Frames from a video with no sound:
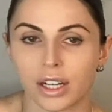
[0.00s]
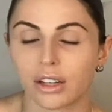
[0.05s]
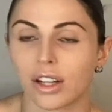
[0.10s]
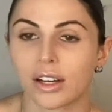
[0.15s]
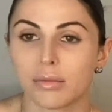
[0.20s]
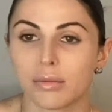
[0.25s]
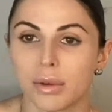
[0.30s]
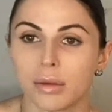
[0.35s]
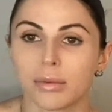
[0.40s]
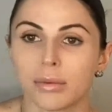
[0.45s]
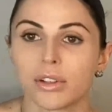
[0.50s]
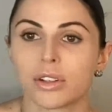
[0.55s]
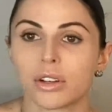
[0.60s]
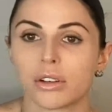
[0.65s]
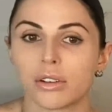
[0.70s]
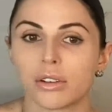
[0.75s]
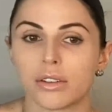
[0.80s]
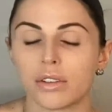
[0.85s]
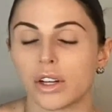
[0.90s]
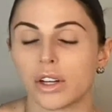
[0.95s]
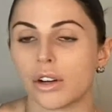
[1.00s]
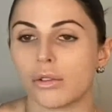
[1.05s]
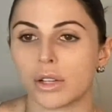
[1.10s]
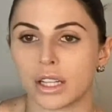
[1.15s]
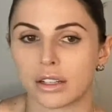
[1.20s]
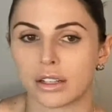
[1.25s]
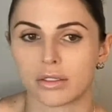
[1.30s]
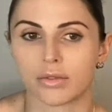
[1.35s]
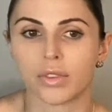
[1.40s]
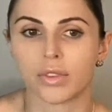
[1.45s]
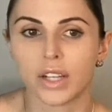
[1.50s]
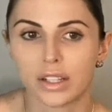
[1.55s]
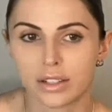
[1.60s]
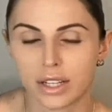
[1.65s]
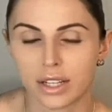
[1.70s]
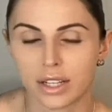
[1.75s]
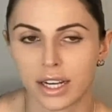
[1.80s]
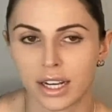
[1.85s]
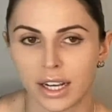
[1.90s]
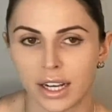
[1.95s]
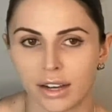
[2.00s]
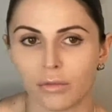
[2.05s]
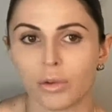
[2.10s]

And a lot of people don't even know what this feels like,